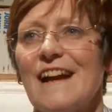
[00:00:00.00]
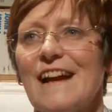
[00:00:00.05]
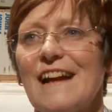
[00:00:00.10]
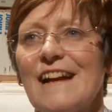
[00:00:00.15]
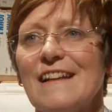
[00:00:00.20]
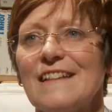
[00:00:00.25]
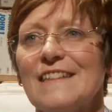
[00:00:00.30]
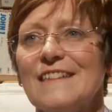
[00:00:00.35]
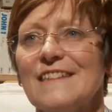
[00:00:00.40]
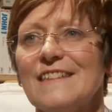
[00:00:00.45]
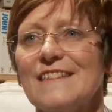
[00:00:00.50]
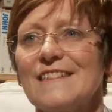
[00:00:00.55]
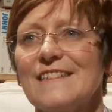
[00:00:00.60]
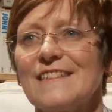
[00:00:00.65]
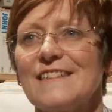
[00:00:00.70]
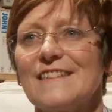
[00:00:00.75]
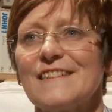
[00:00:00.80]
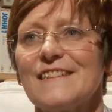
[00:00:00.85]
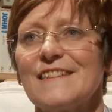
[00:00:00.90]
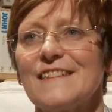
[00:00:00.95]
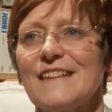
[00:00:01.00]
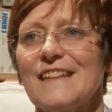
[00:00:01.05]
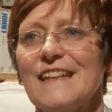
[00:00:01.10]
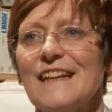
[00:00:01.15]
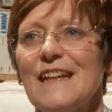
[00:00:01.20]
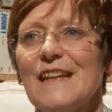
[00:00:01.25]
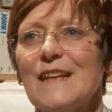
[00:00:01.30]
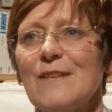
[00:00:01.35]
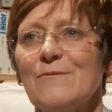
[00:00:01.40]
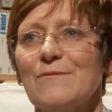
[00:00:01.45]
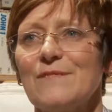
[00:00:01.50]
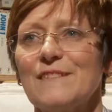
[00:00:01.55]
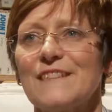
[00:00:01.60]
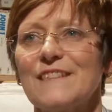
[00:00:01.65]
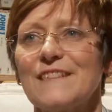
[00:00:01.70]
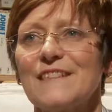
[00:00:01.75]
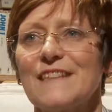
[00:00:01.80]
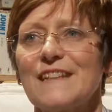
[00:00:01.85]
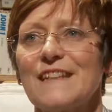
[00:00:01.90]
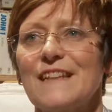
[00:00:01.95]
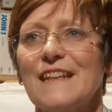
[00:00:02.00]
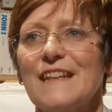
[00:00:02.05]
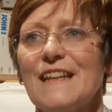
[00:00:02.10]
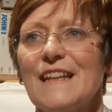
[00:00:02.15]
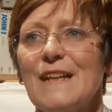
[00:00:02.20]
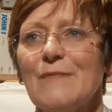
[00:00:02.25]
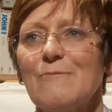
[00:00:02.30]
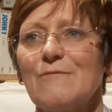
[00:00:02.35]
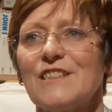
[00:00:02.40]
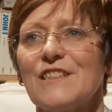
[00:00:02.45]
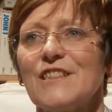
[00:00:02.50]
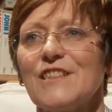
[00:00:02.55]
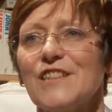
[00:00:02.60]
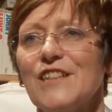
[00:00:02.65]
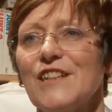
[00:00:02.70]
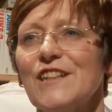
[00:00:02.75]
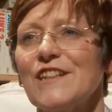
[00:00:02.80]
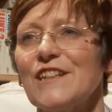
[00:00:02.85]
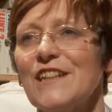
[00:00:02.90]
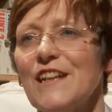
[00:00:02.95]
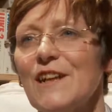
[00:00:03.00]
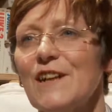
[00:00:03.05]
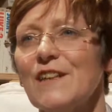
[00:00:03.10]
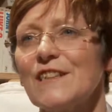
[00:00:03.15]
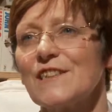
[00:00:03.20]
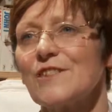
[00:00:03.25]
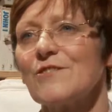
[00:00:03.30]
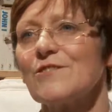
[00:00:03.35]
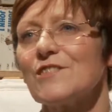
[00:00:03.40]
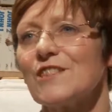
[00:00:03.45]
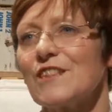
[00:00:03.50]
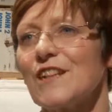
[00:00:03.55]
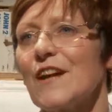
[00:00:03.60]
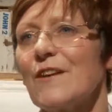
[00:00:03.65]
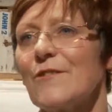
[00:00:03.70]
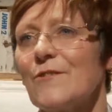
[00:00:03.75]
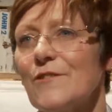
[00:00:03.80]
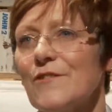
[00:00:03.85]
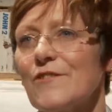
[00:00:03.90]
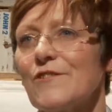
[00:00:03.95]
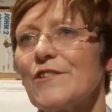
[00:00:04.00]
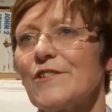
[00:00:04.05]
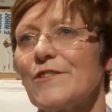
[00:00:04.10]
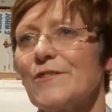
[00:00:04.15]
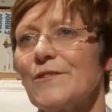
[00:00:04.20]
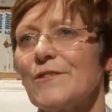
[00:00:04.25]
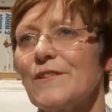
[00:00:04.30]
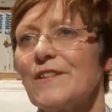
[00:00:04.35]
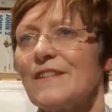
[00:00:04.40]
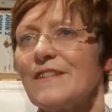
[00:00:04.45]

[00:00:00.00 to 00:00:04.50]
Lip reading: and that it was a journey I'd got to go through,